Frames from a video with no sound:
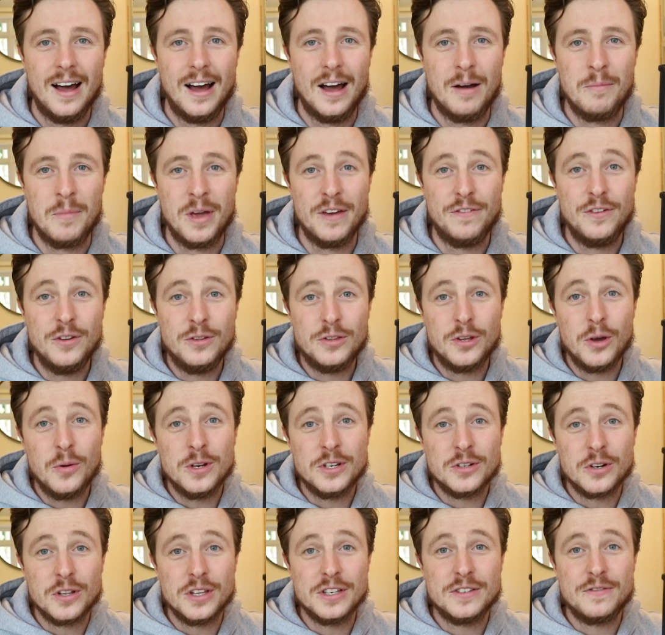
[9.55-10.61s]
If you do
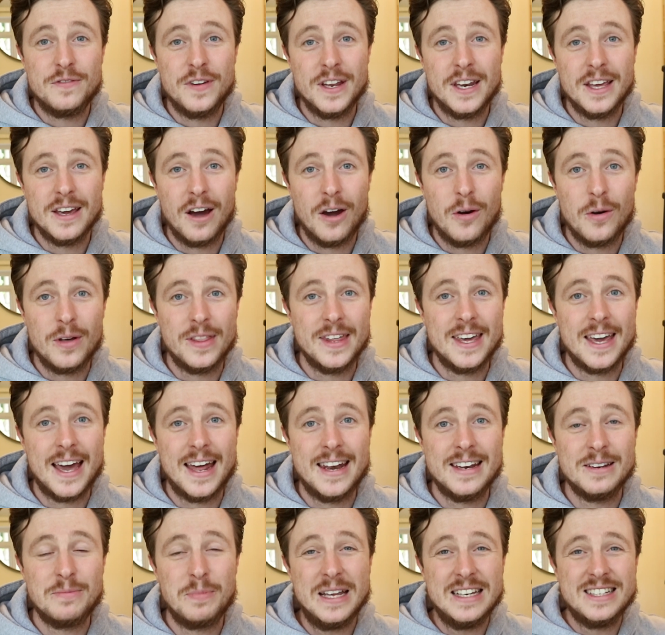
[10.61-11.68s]
enjoy this video at the
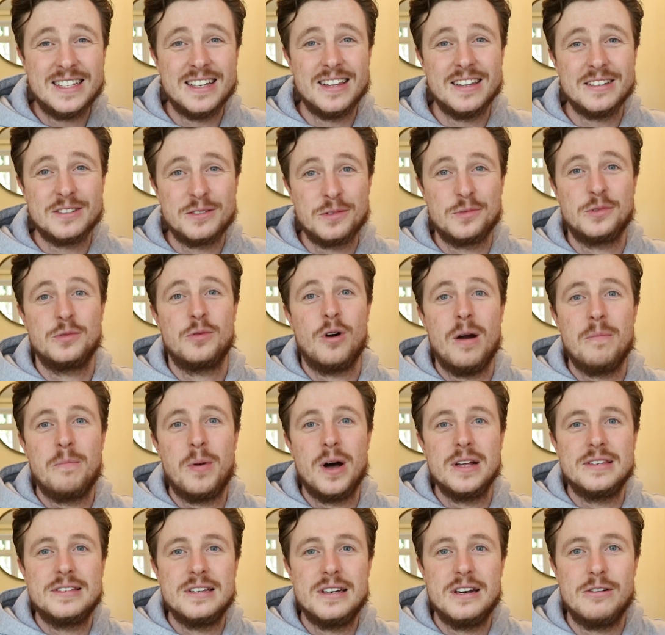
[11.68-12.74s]
end, please hit the subscribe
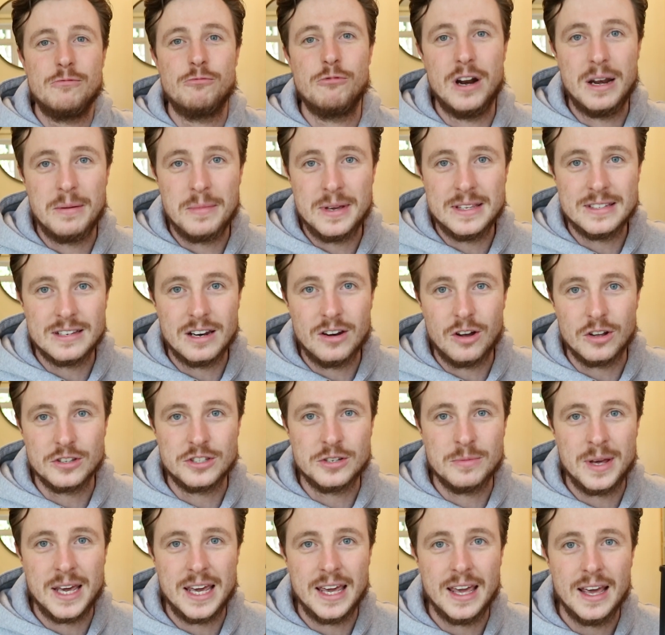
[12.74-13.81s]
button. It really means a lot
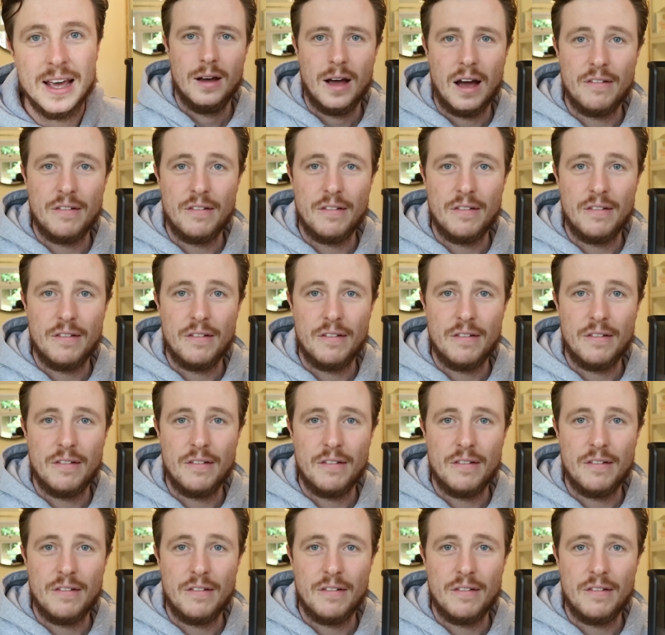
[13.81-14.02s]
to me.